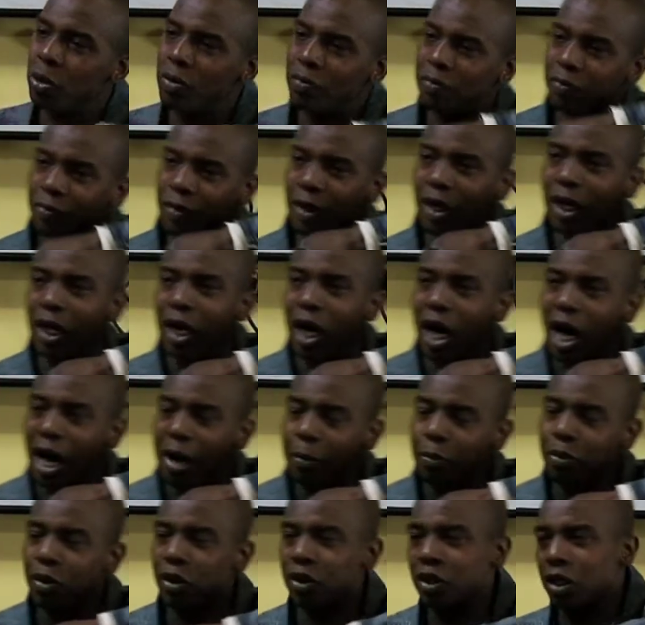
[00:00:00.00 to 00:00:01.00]
with
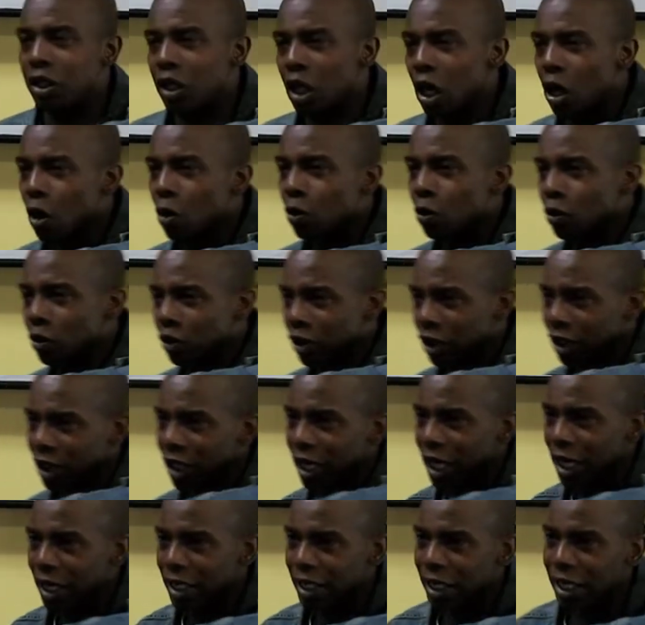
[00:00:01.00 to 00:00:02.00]
high-pressured hose and
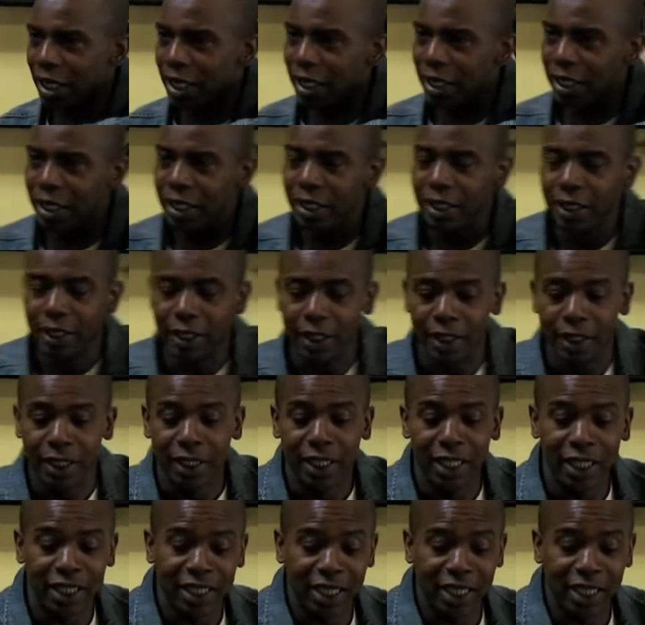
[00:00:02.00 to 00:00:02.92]
that. Yeah, he